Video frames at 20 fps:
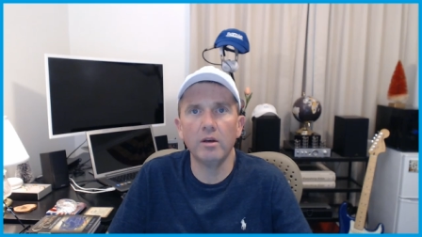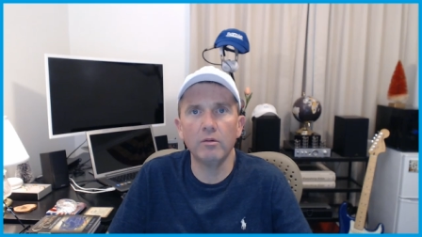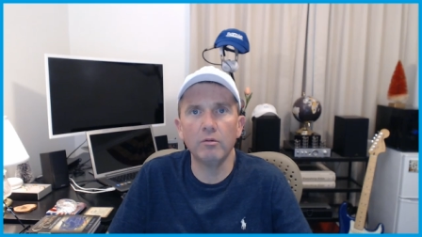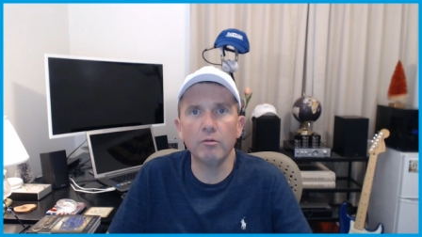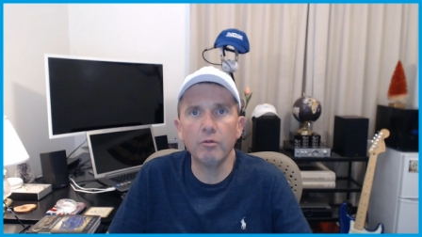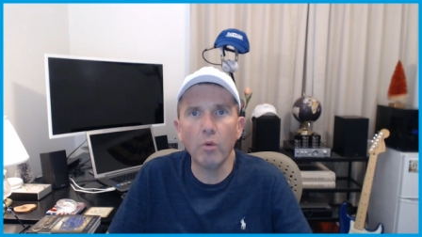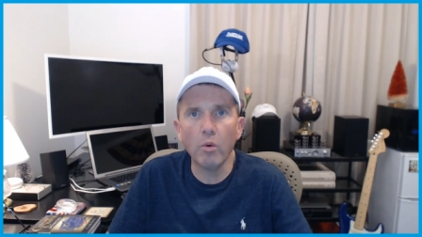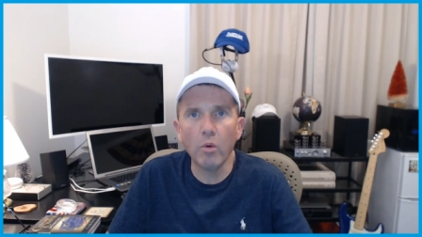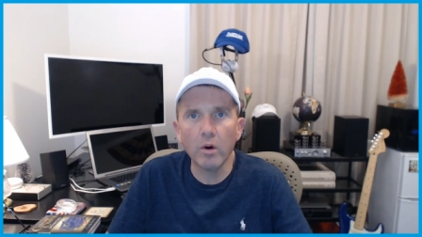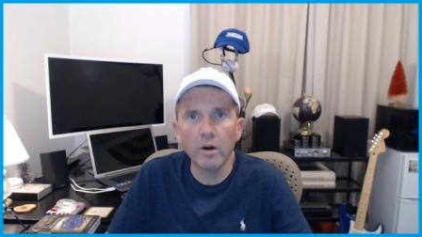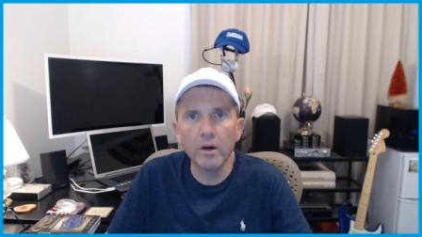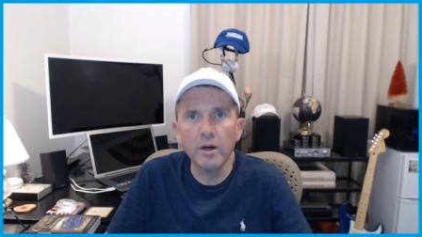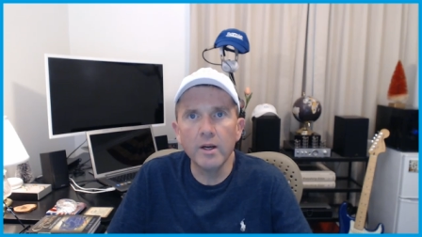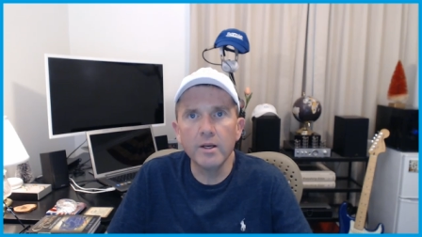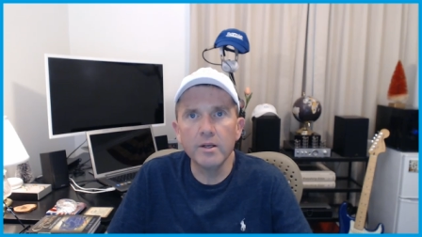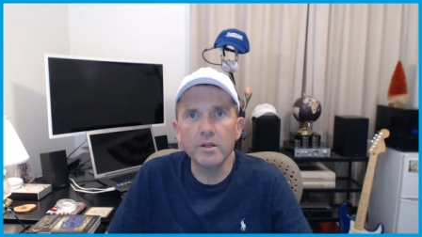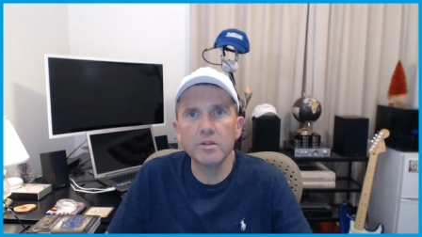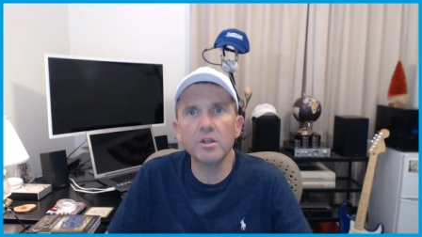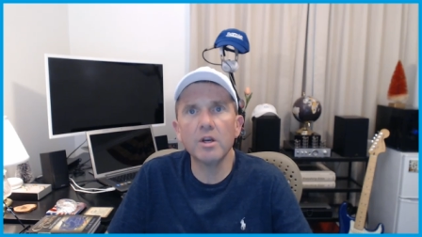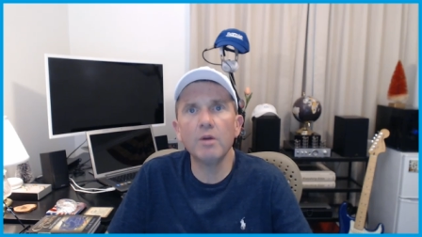for
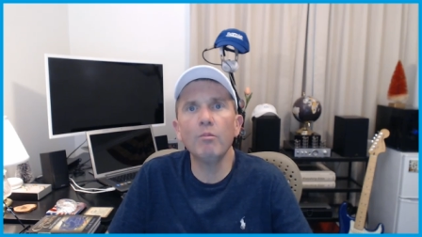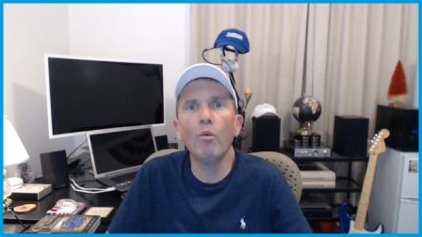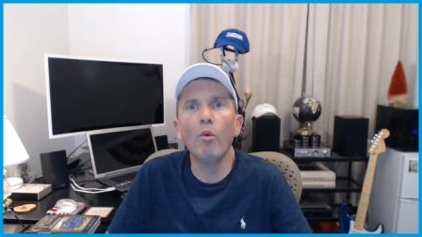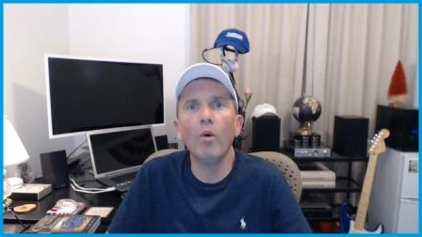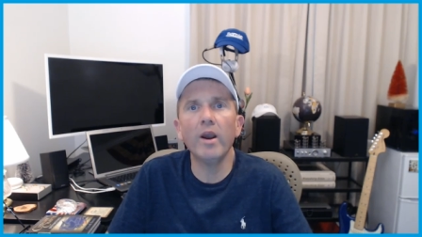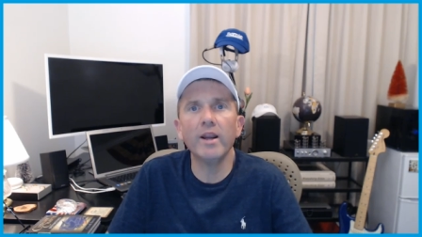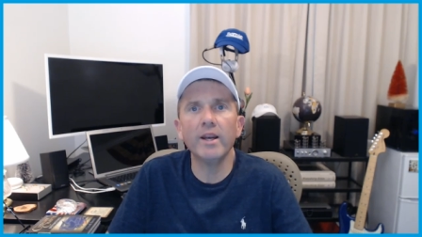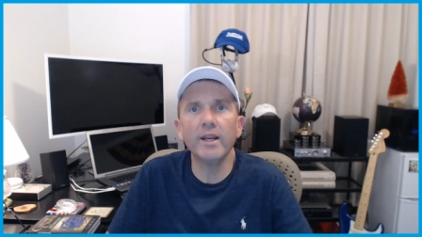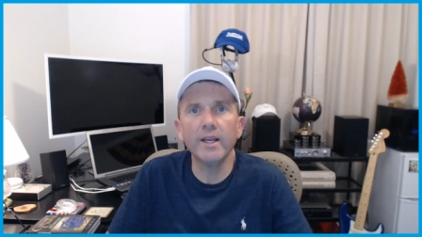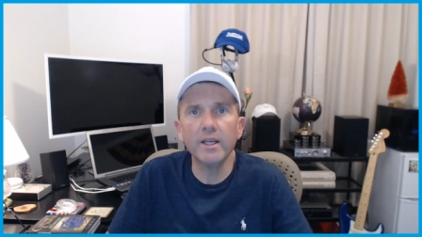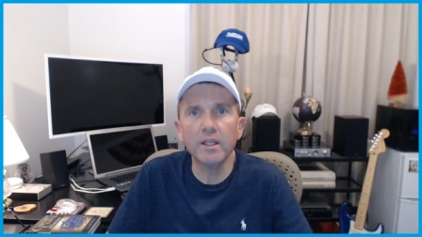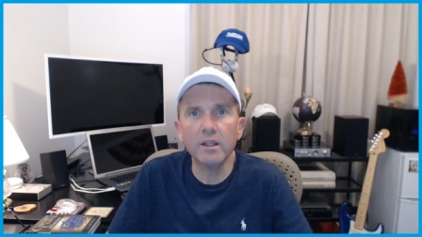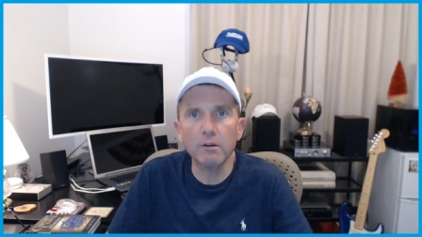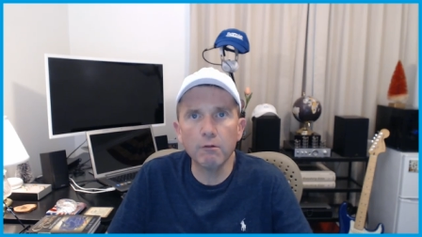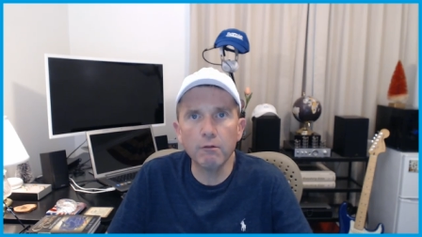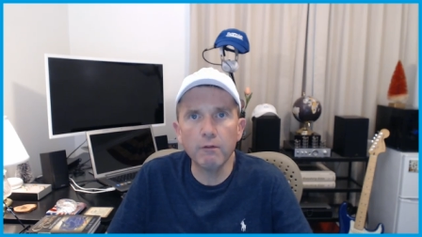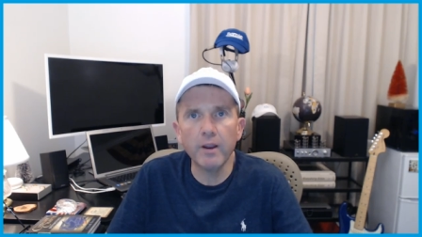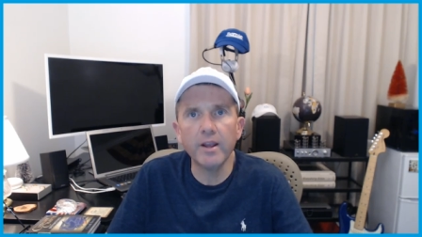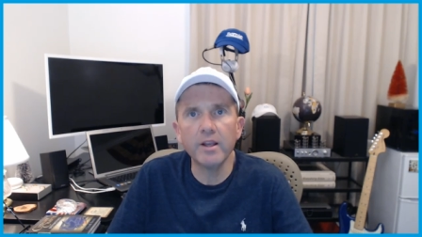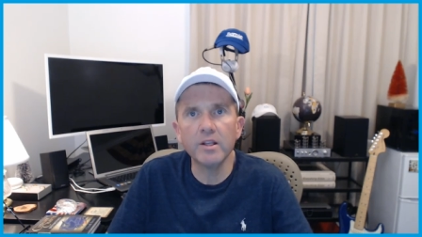some way to get the
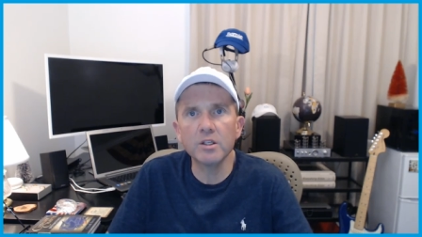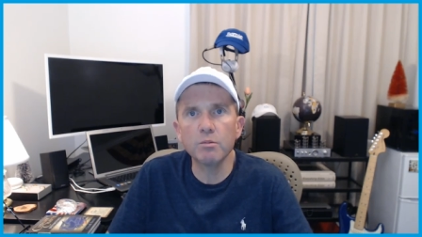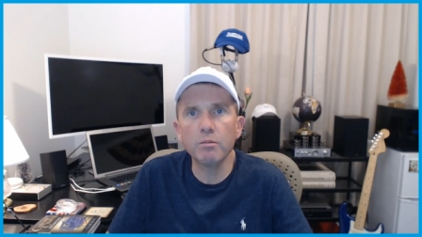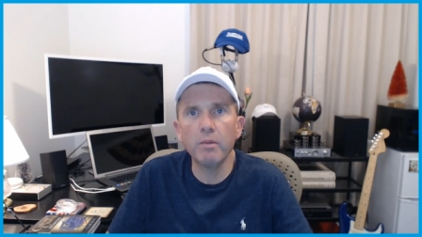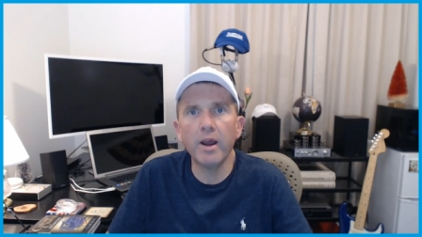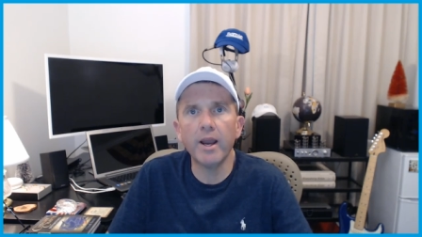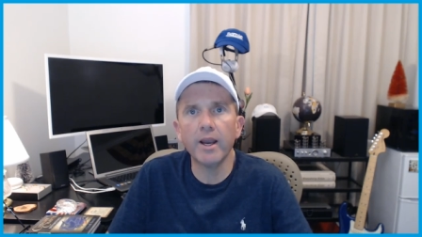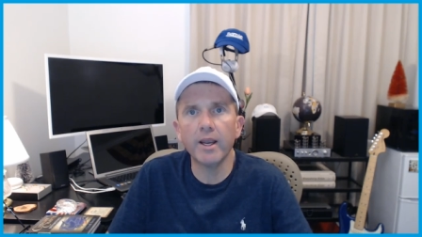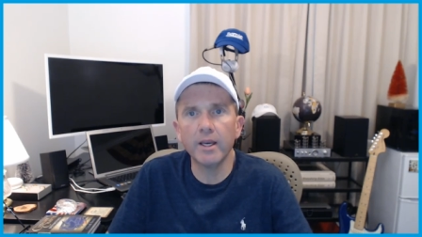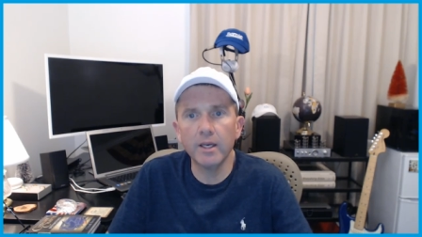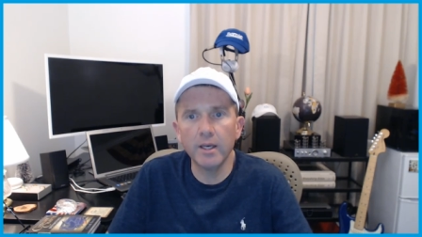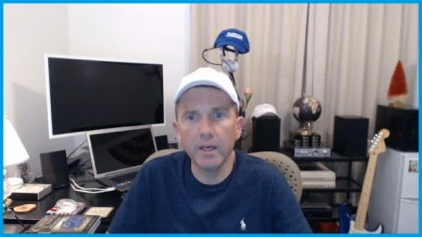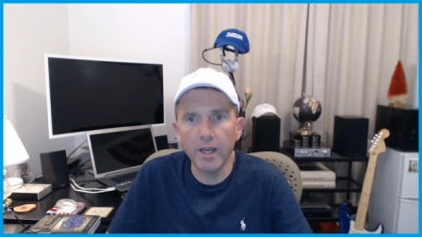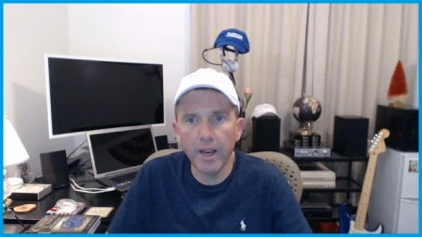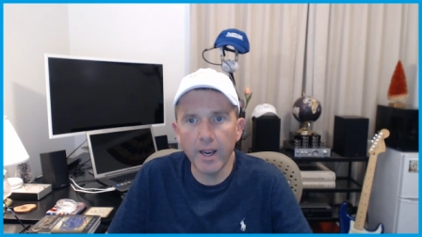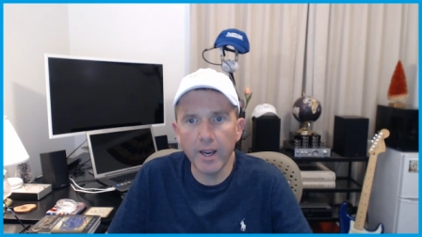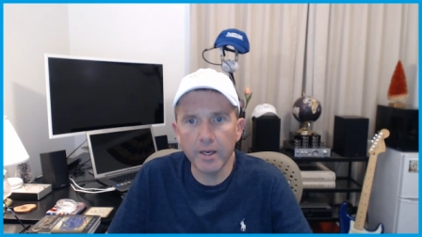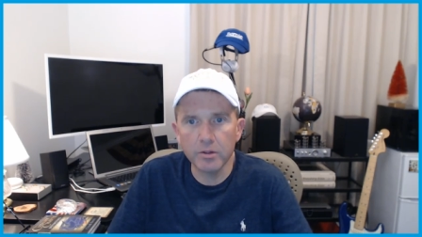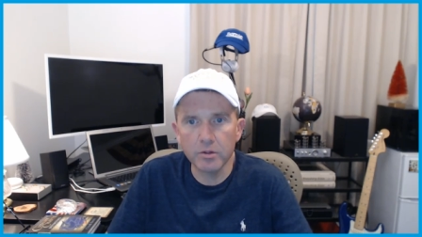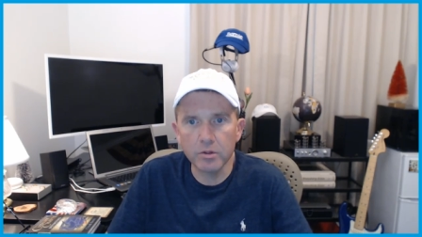fans back engaged.